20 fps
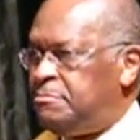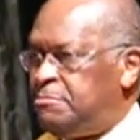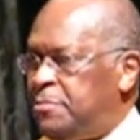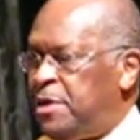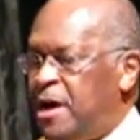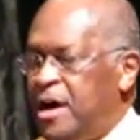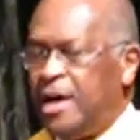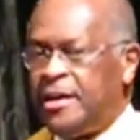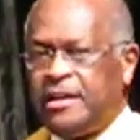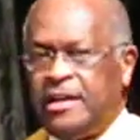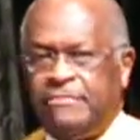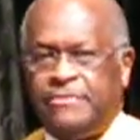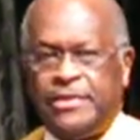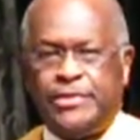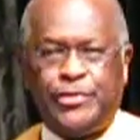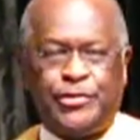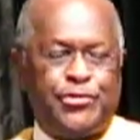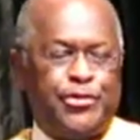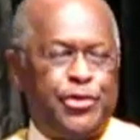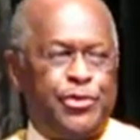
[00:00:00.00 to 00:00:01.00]
Part of it
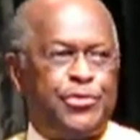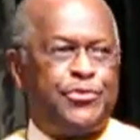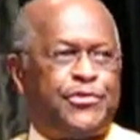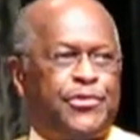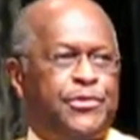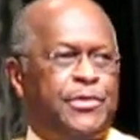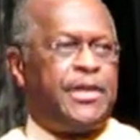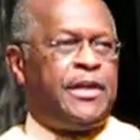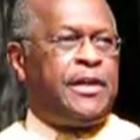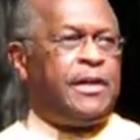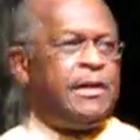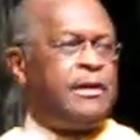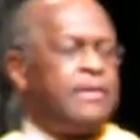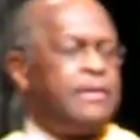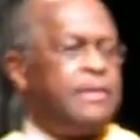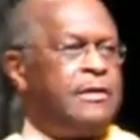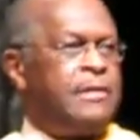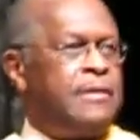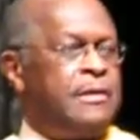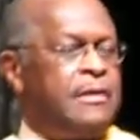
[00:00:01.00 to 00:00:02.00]
is due to the
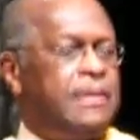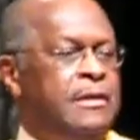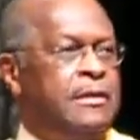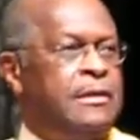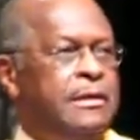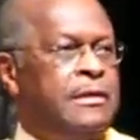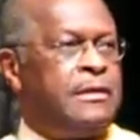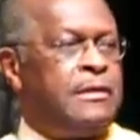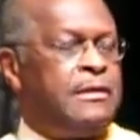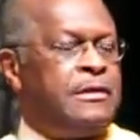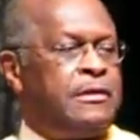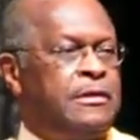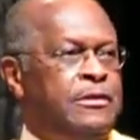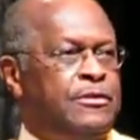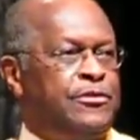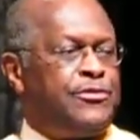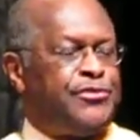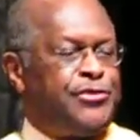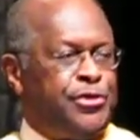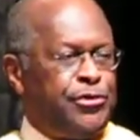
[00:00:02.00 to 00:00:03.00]

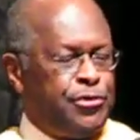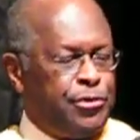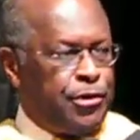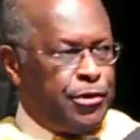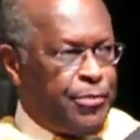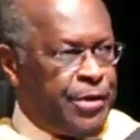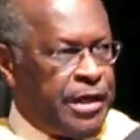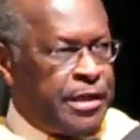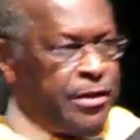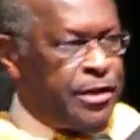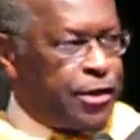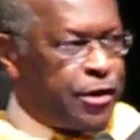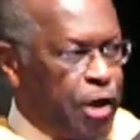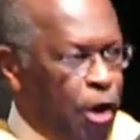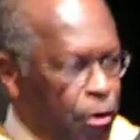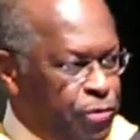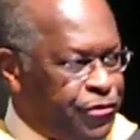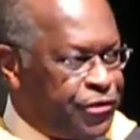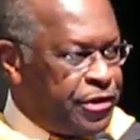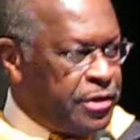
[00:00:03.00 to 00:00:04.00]
tutoring, the
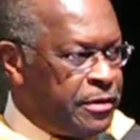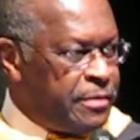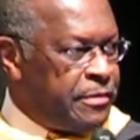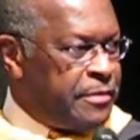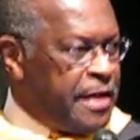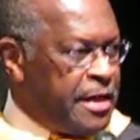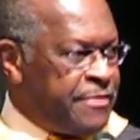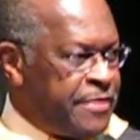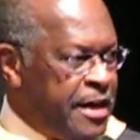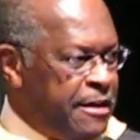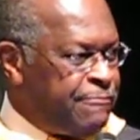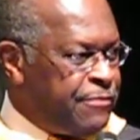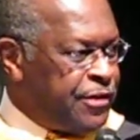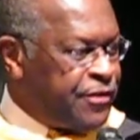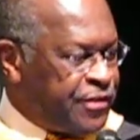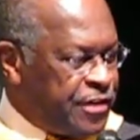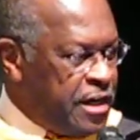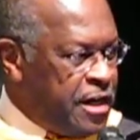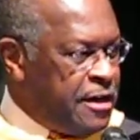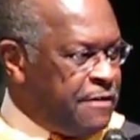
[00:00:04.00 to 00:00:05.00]
coaching that they
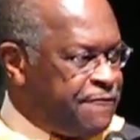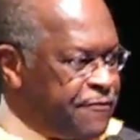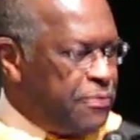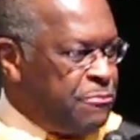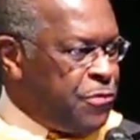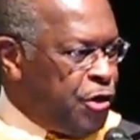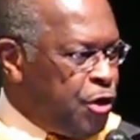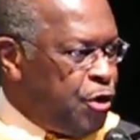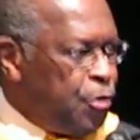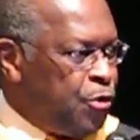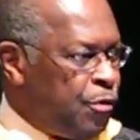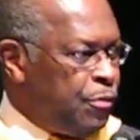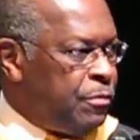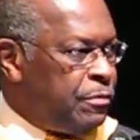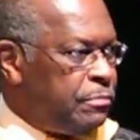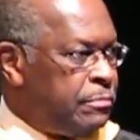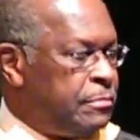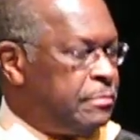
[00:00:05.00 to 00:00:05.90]
receive from you.